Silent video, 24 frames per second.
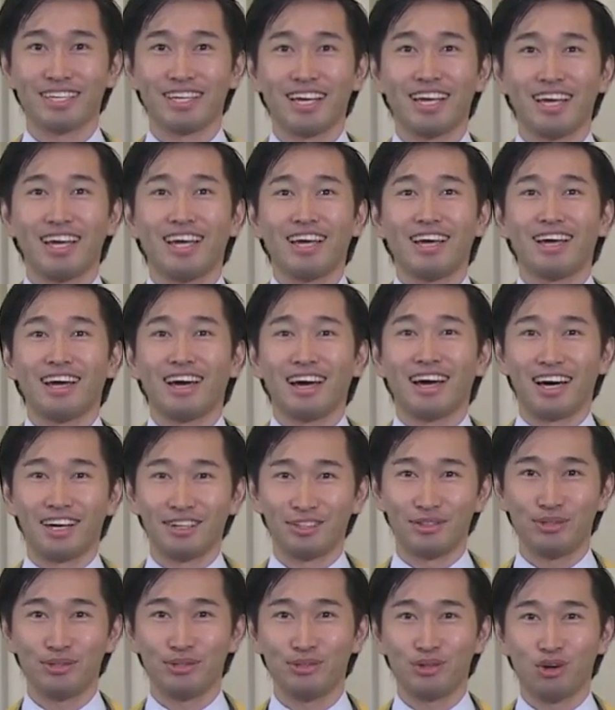How to
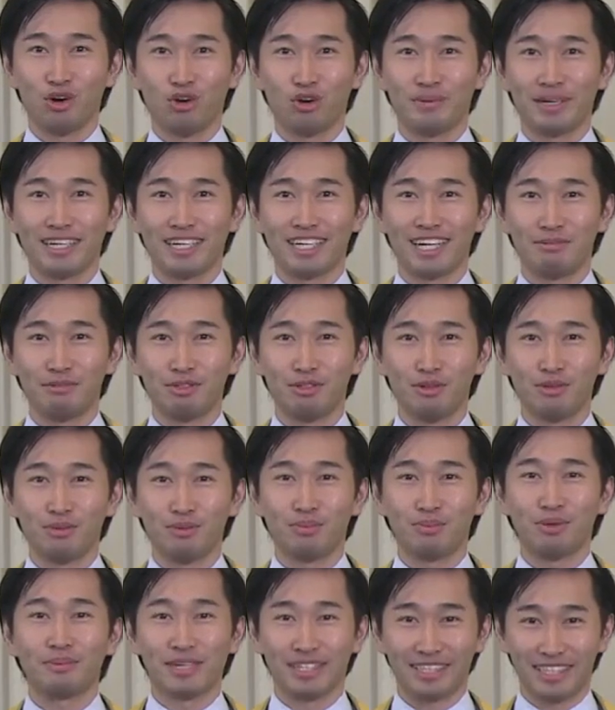overcome
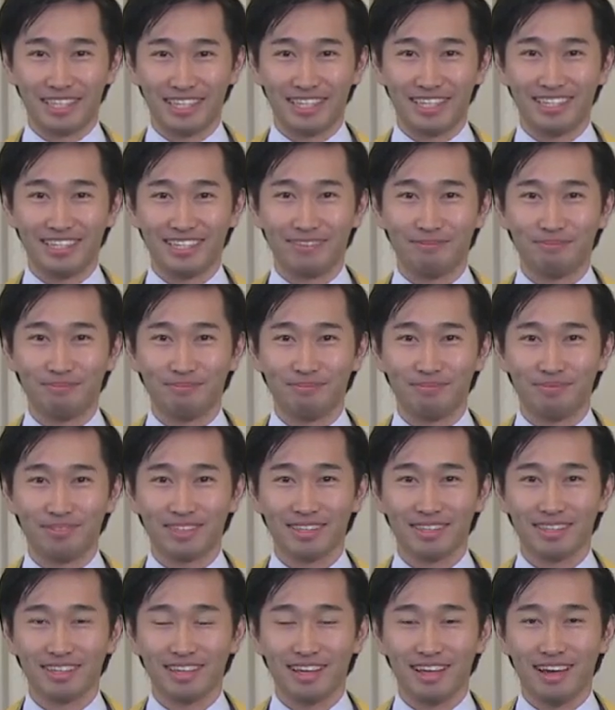poverty.
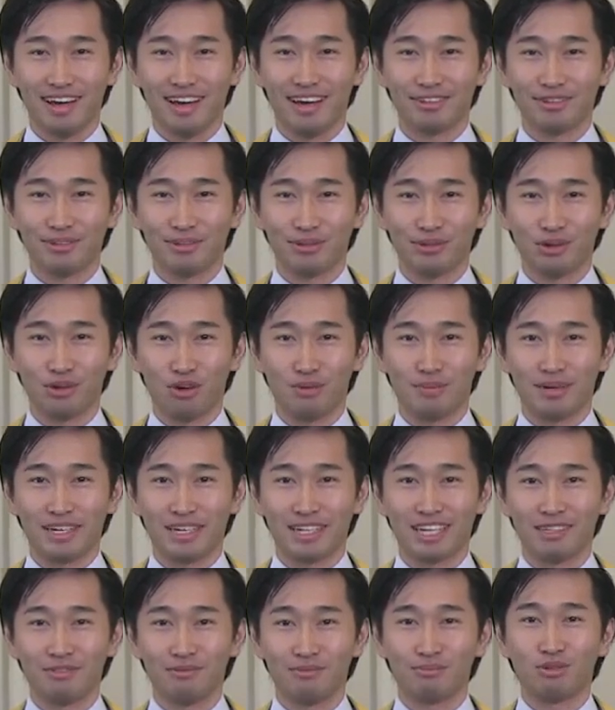How to overcome
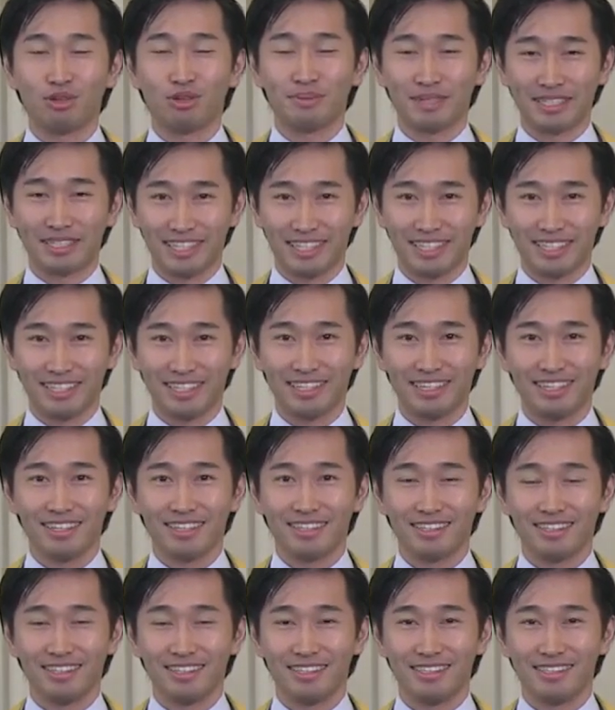poverty. This
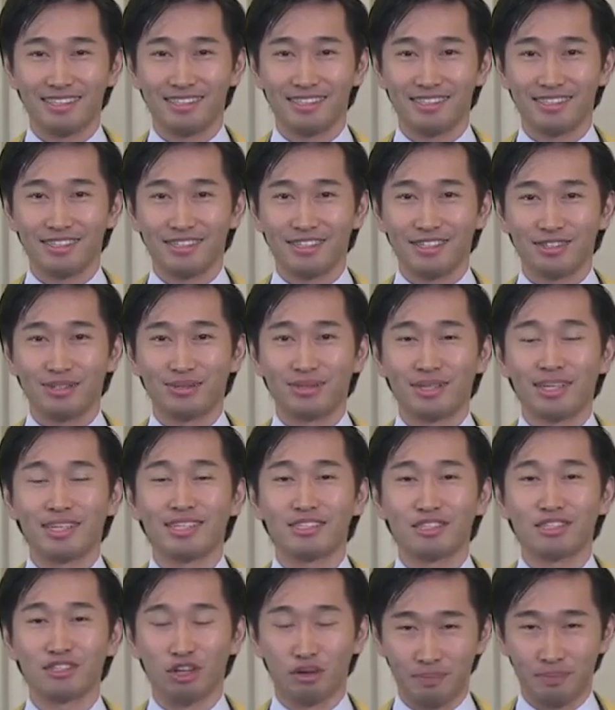is today's topic.
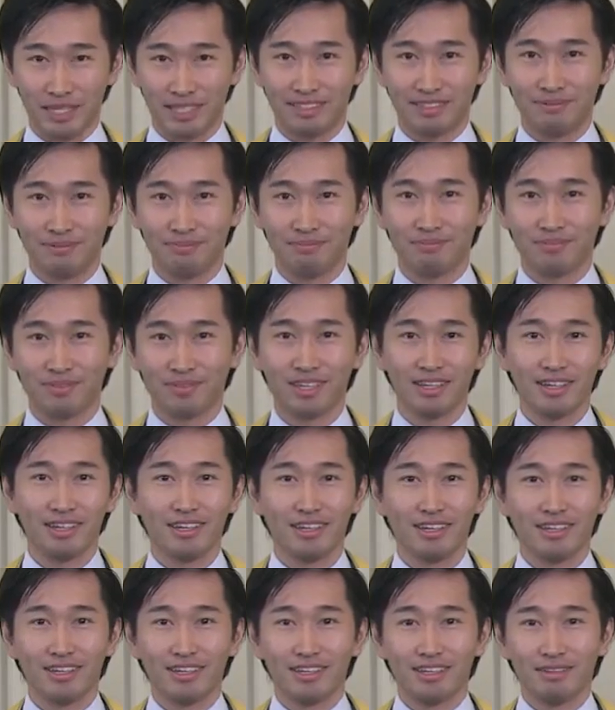
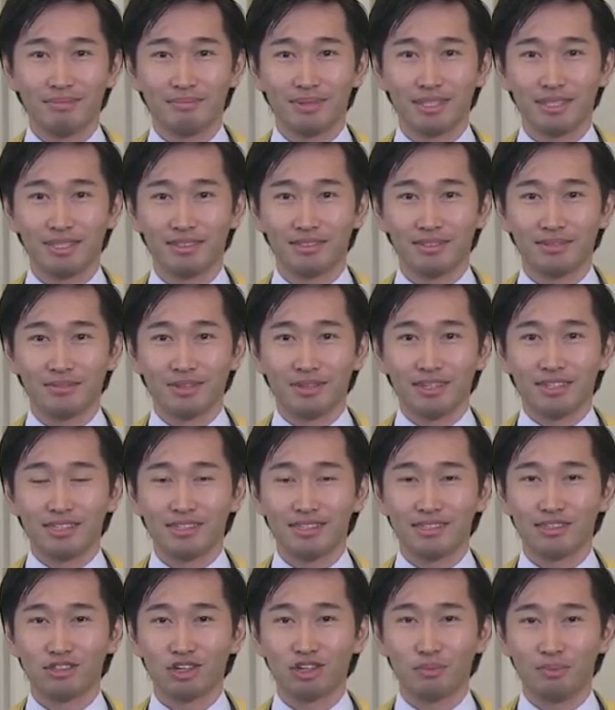But uh, this
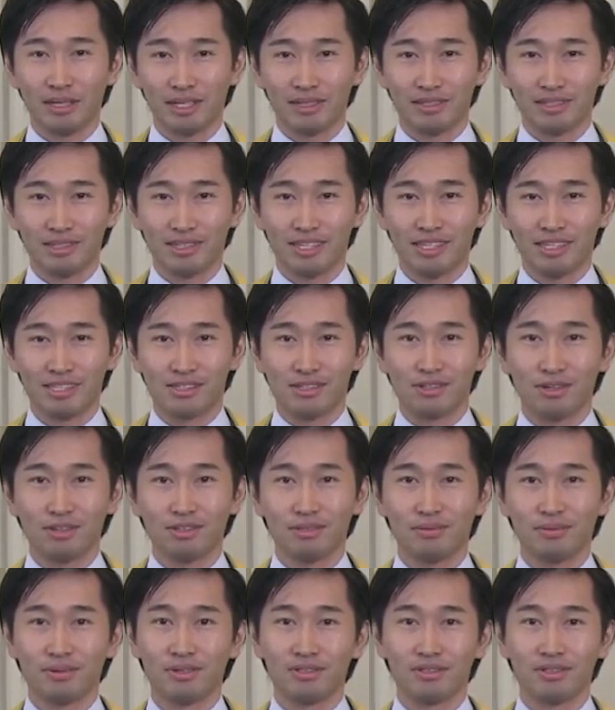topic is not
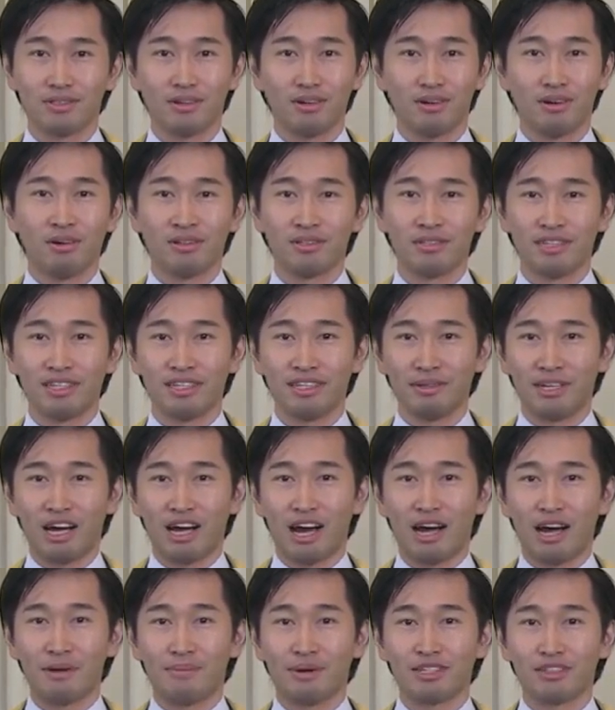only about
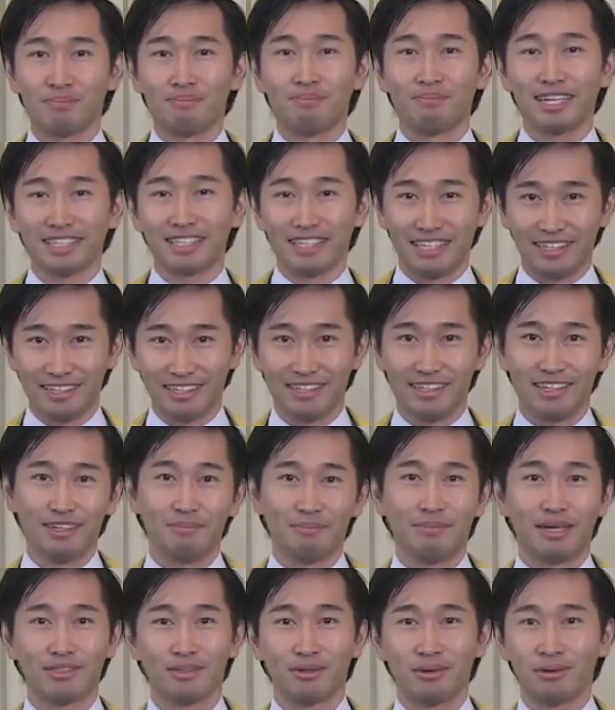money, but
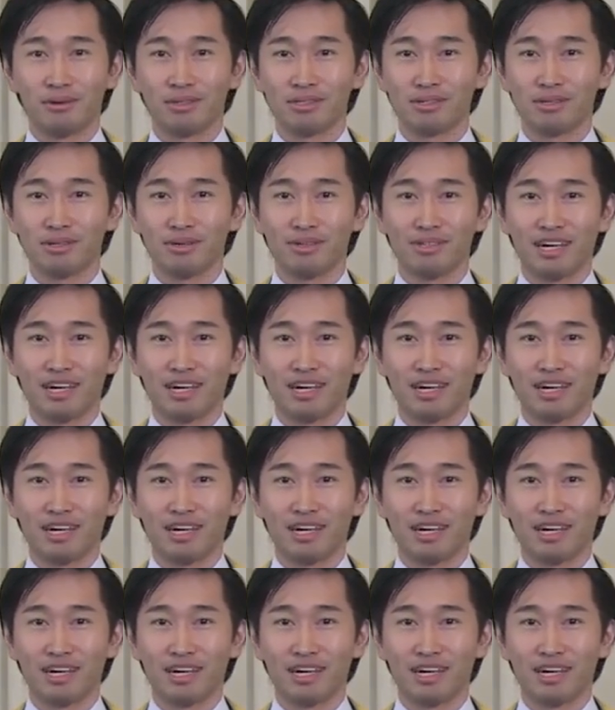also our